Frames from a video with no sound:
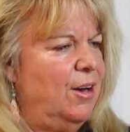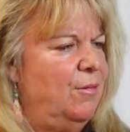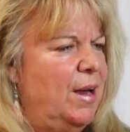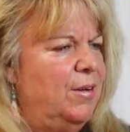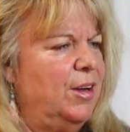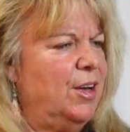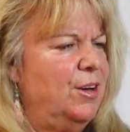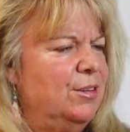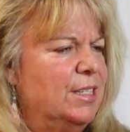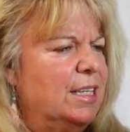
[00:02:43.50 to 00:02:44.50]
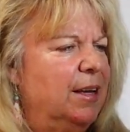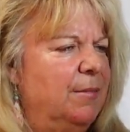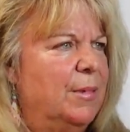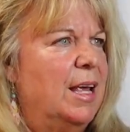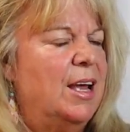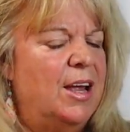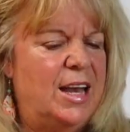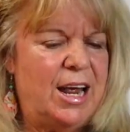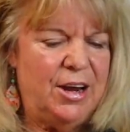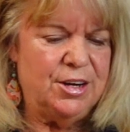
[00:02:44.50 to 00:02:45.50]
Around it goes.
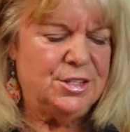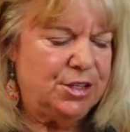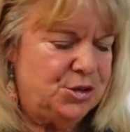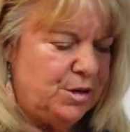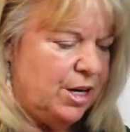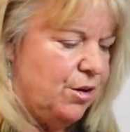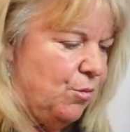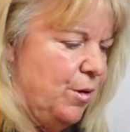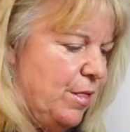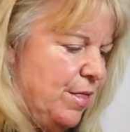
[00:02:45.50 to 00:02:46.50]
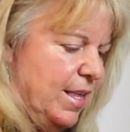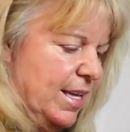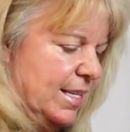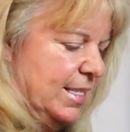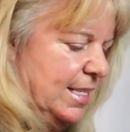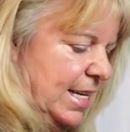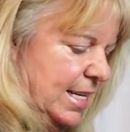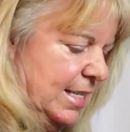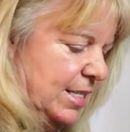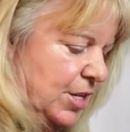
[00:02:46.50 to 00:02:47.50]
Now here's the trick with this,
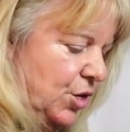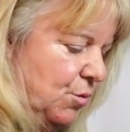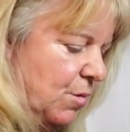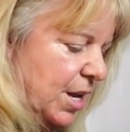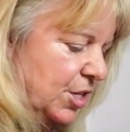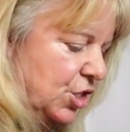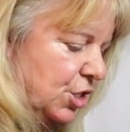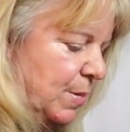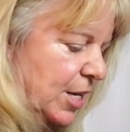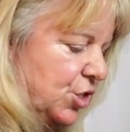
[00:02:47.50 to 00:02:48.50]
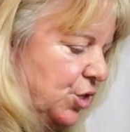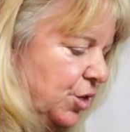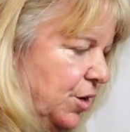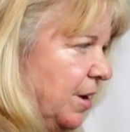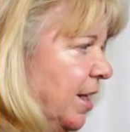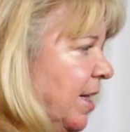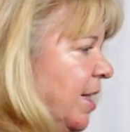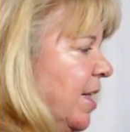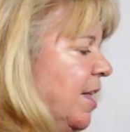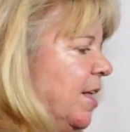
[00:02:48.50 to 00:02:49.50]
is you want to just make sure
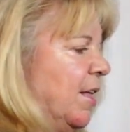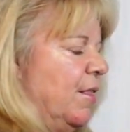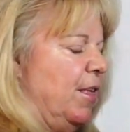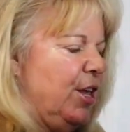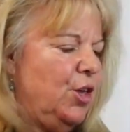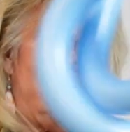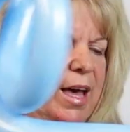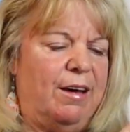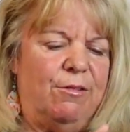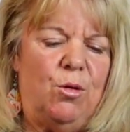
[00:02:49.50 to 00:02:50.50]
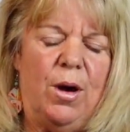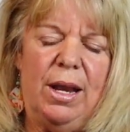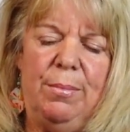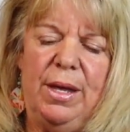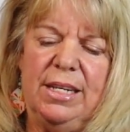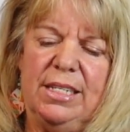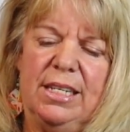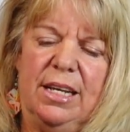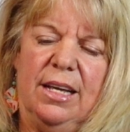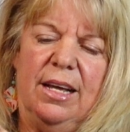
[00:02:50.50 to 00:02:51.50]
that you have quite a
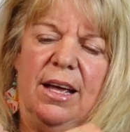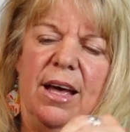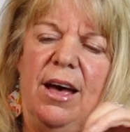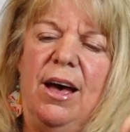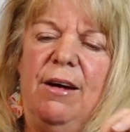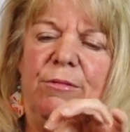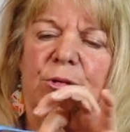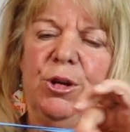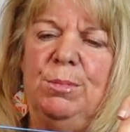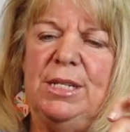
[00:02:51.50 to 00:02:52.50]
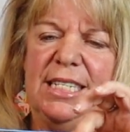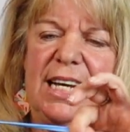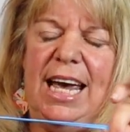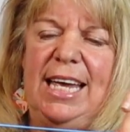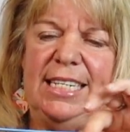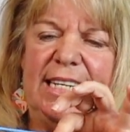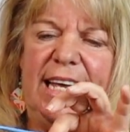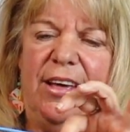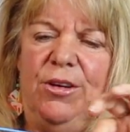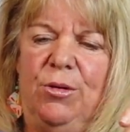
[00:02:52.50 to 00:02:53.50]
bit of room to tie it
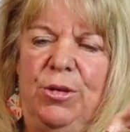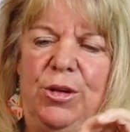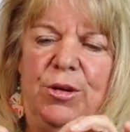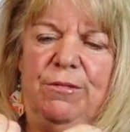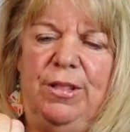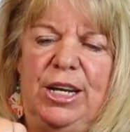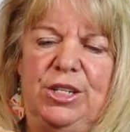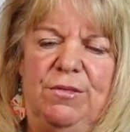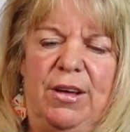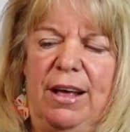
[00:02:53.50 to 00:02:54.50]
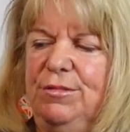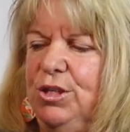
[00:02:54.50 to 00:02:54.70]
together with your inflation valve.